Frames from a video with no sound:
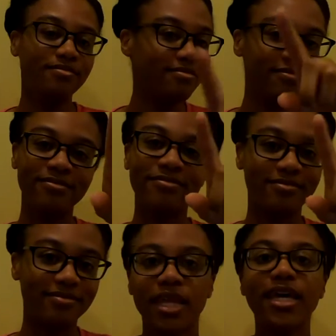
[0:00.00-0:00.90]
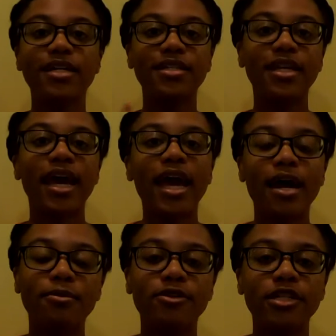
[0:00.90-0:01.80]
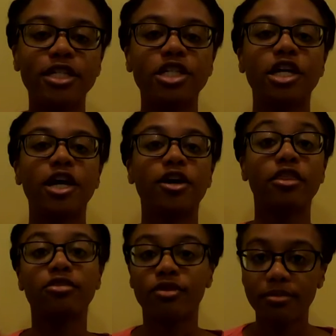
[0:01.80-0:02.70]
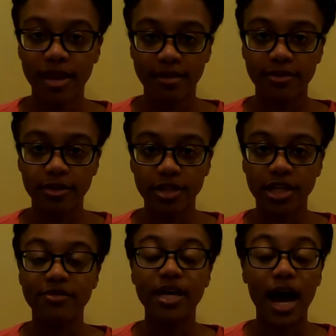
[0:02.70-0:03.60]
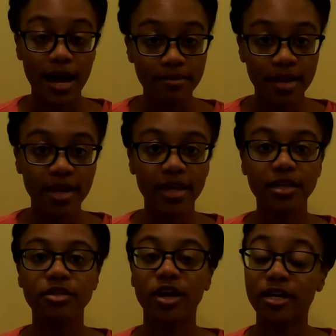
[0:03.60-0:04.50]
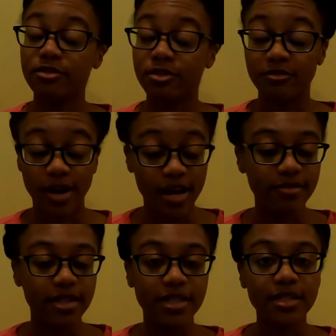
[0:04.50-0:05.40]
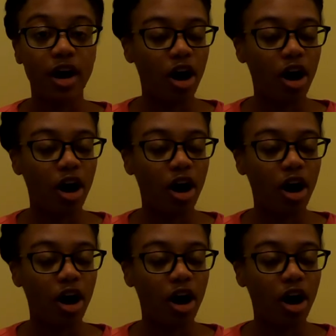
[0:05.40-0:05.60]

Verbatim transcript: Mm-mm. Today, I'm going to share three behavioral shifts I'm making so I can survive this